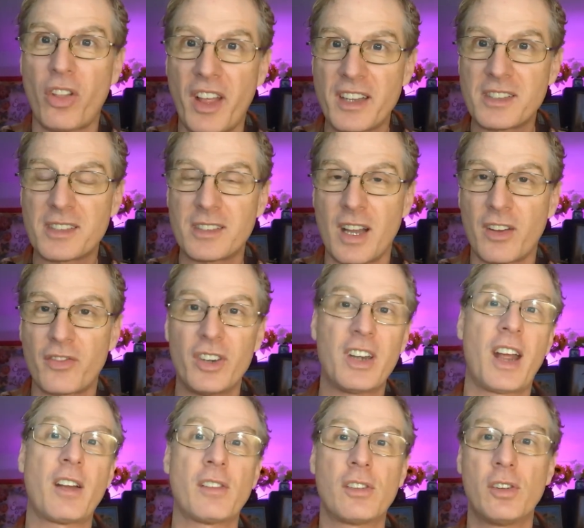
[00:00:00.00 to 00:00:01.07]
that stuff. And
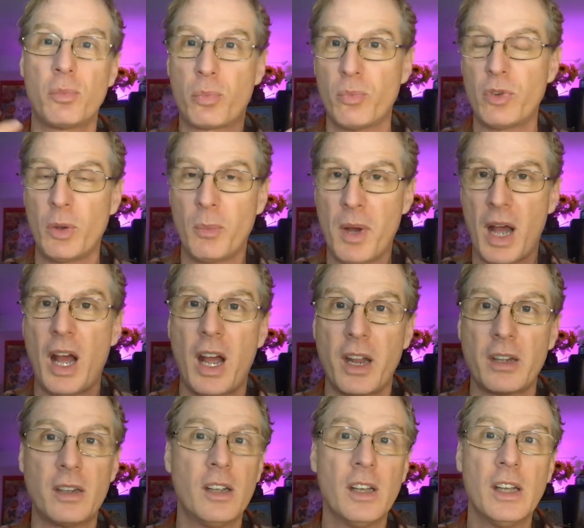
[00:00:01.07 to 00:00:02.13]
now your your
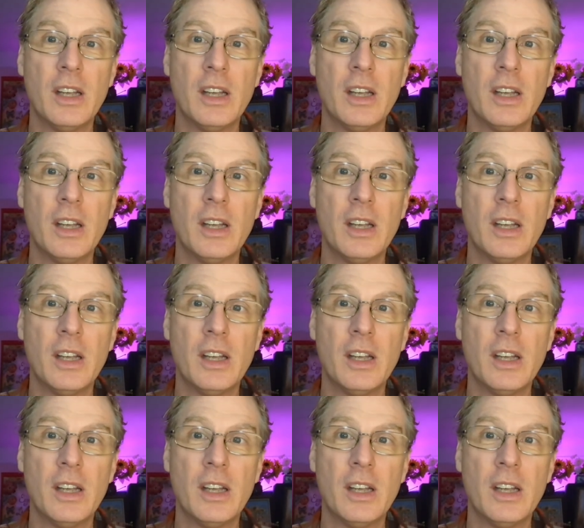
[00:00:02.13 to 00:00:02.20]
mind